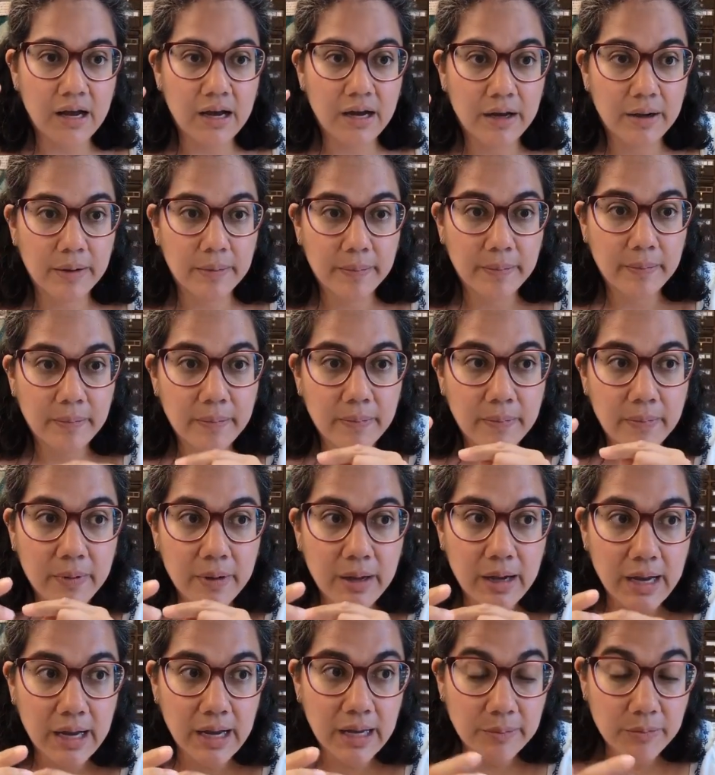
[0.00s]

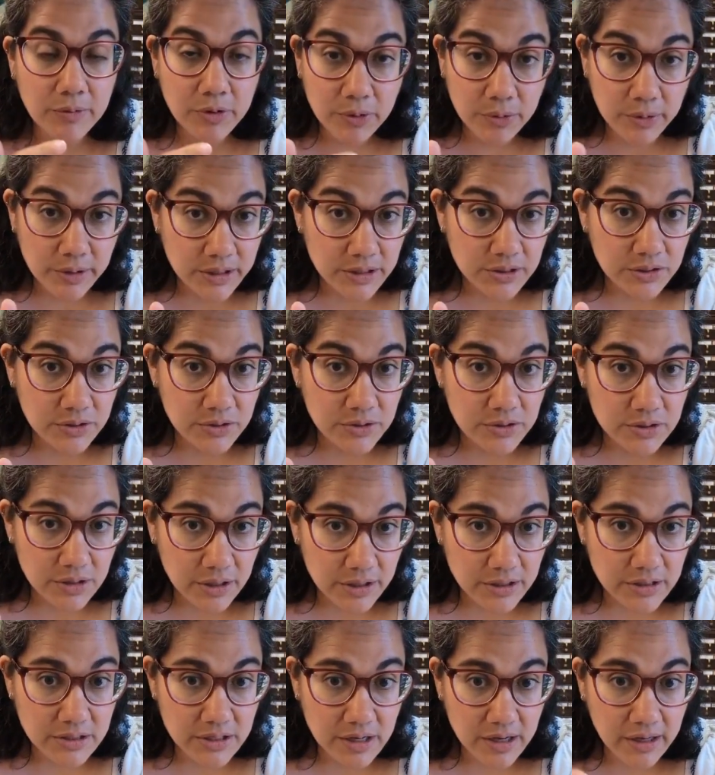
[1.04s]
I'm going to
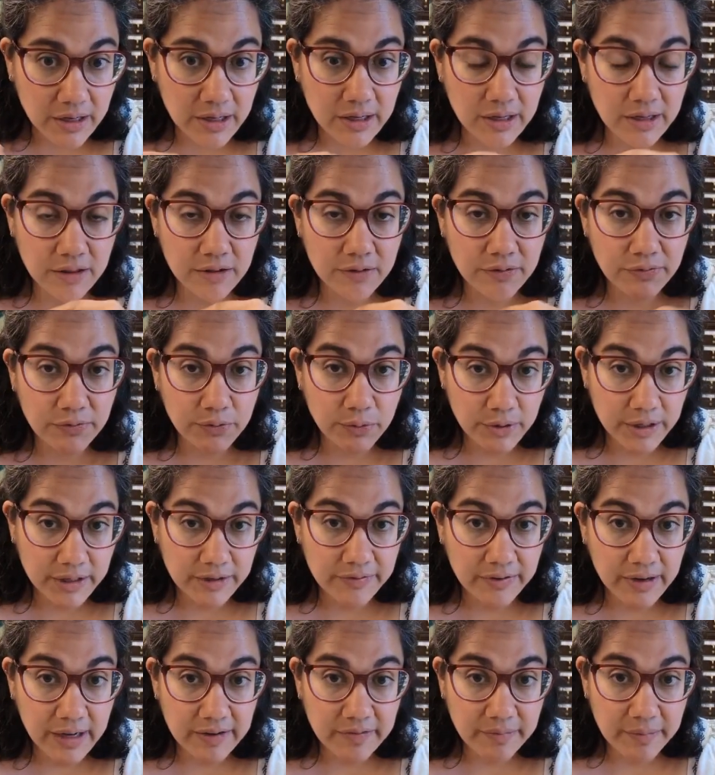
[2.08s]
start stocking the
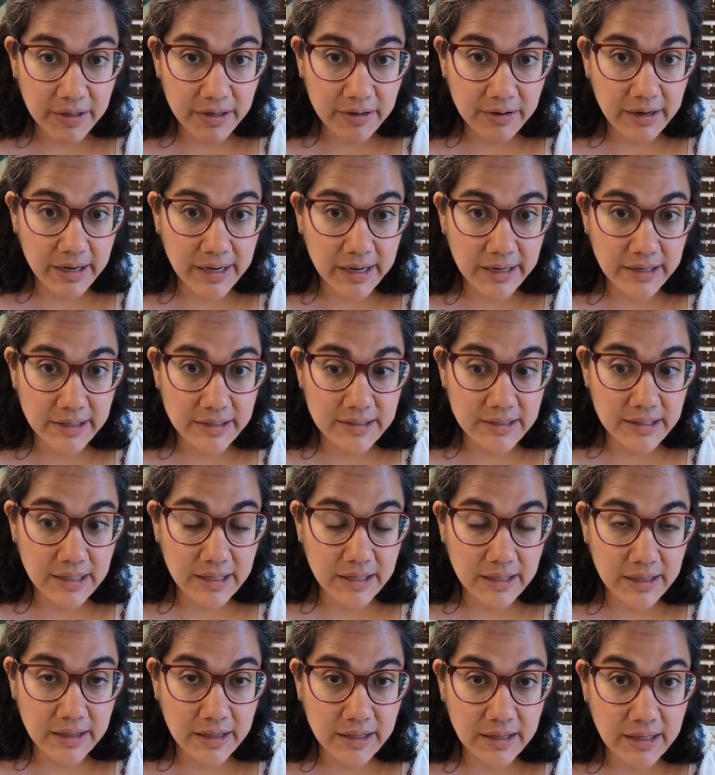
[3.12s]
45 meter hanks
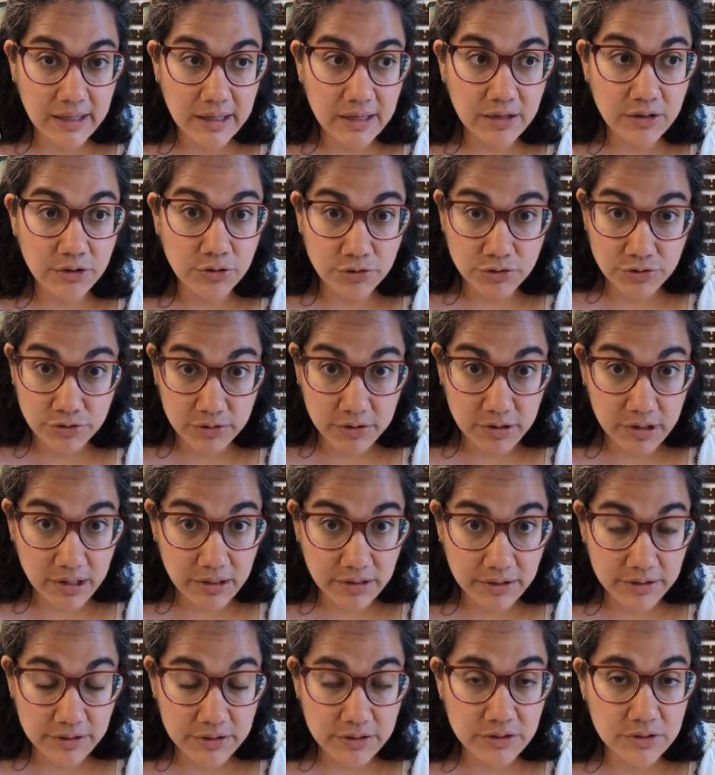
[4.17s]
in the neutral
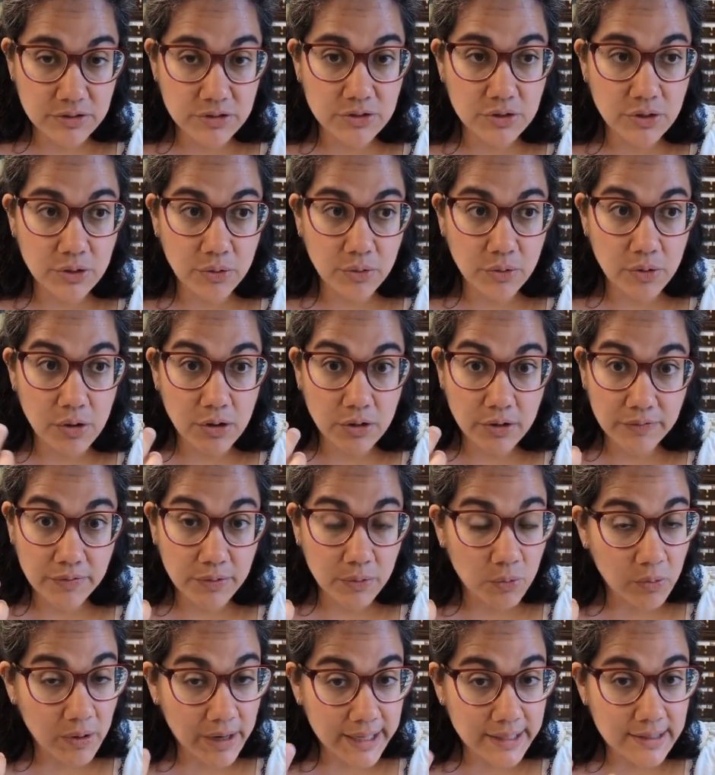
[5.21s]
colors, so all of
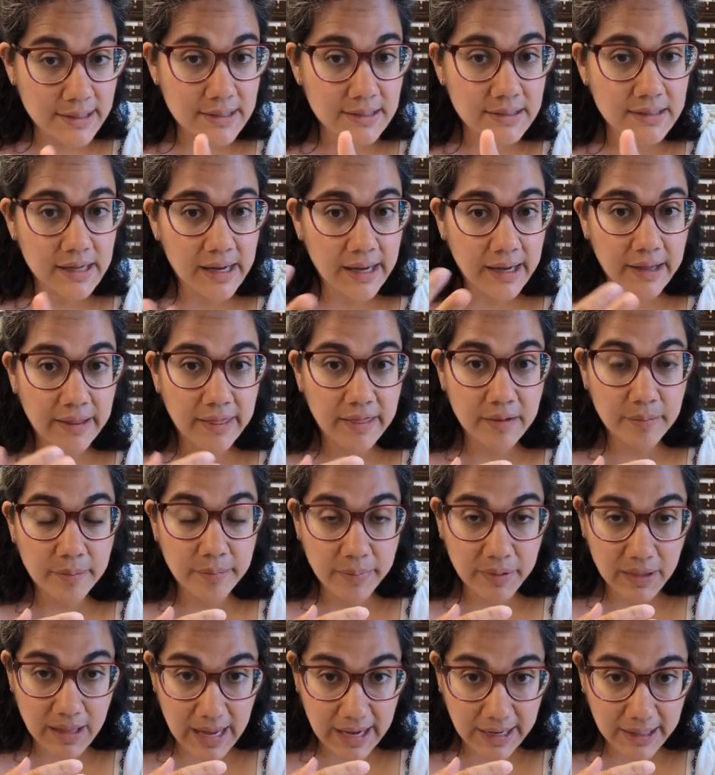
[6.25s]
the whites and the
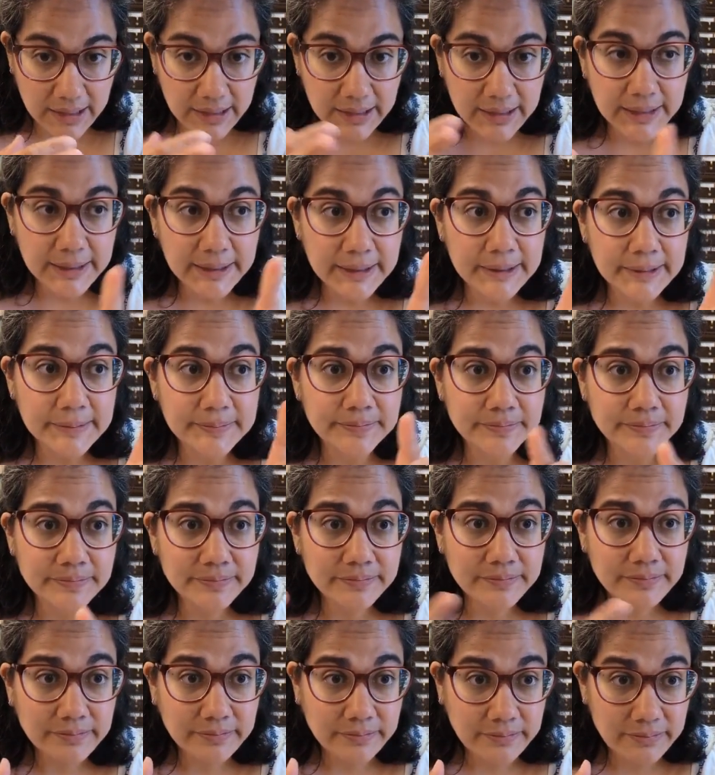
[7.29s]
black,
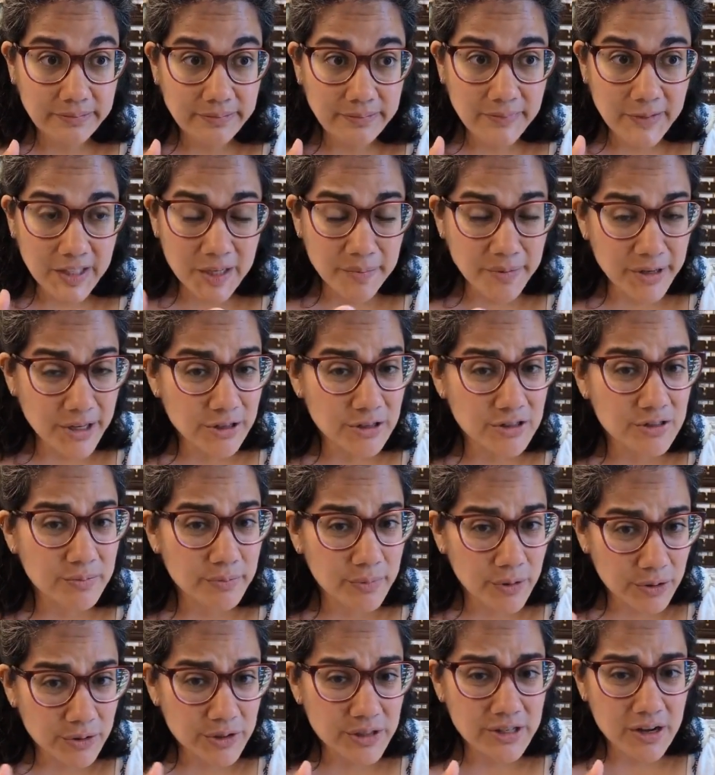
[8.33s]
because
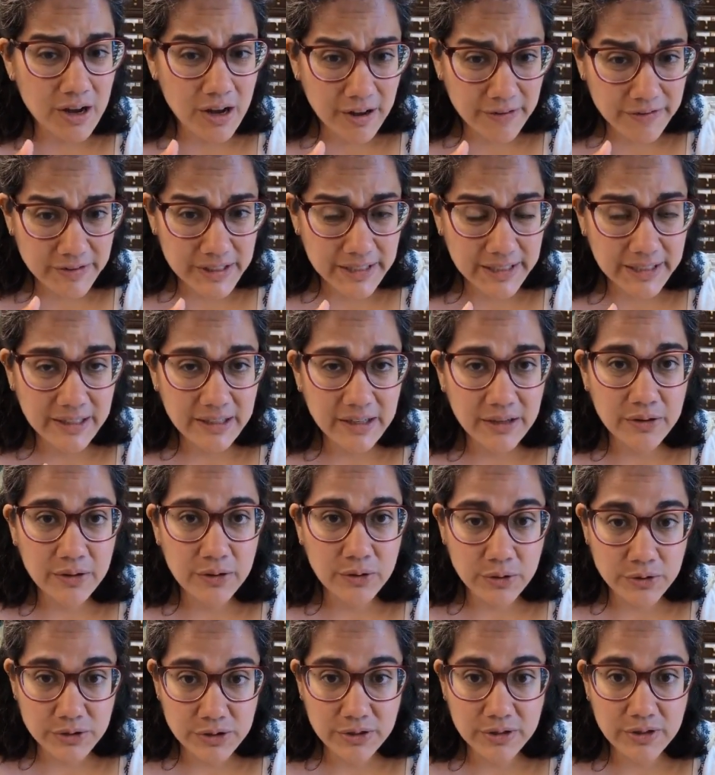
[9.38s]
most often
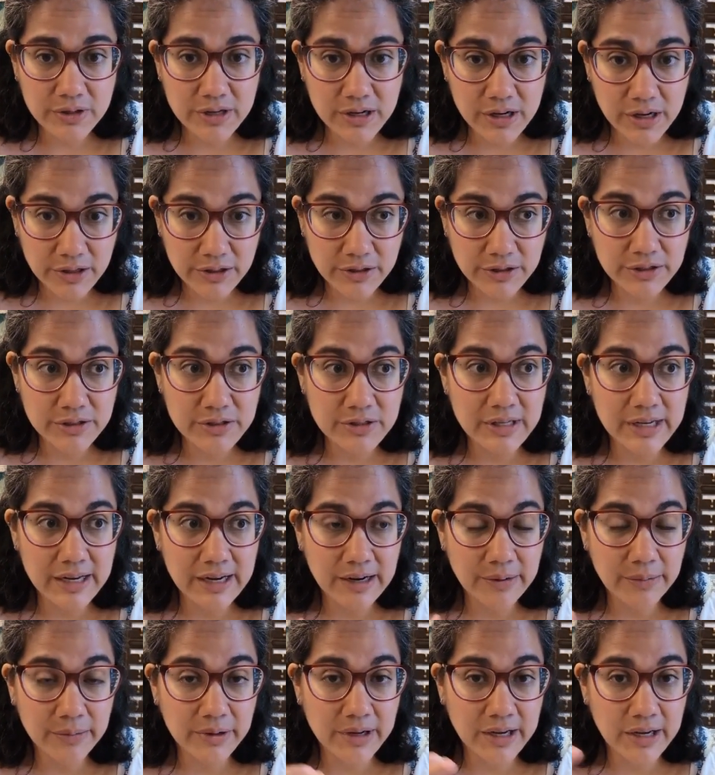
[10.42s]
those are the colors that
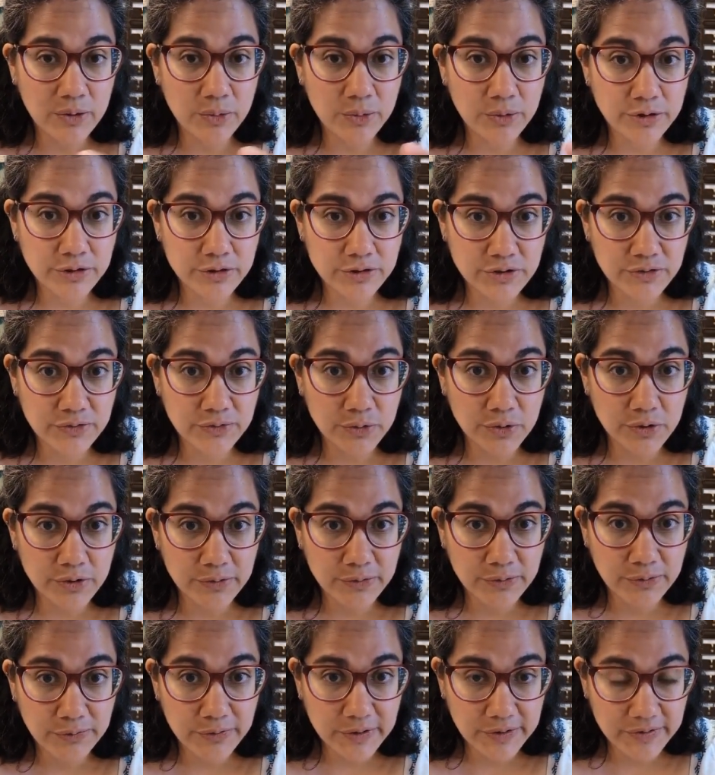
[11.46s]
I will get orders for
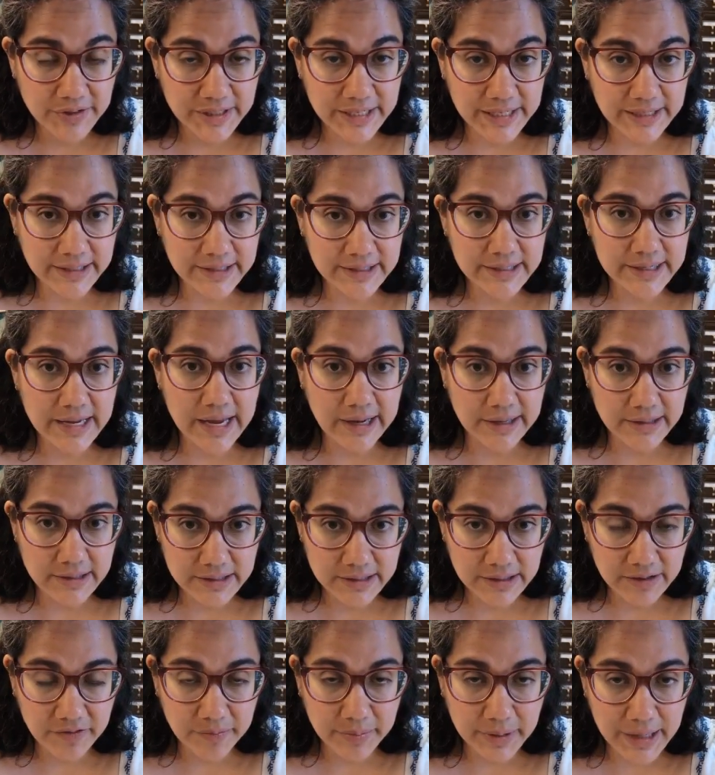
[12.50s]
15
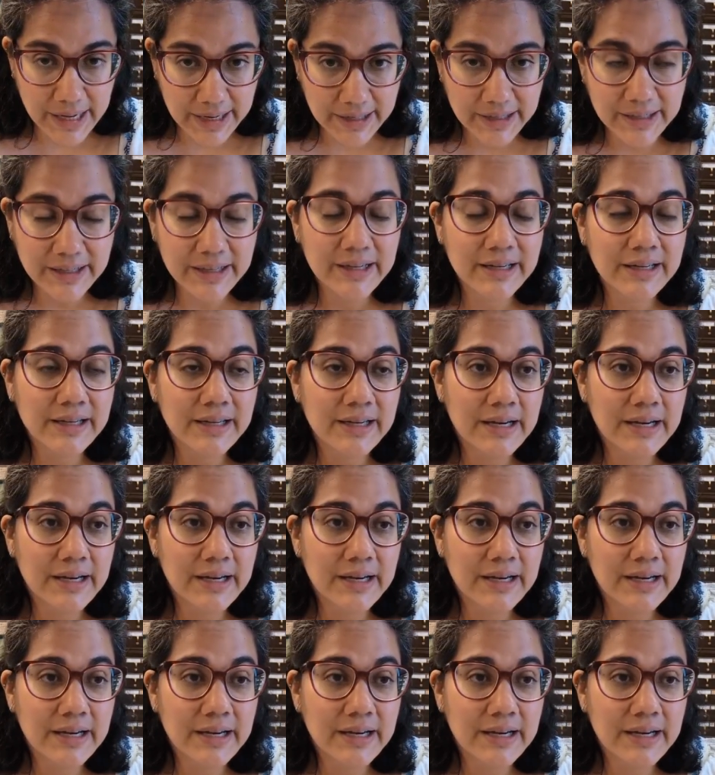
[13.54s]
skeins of black.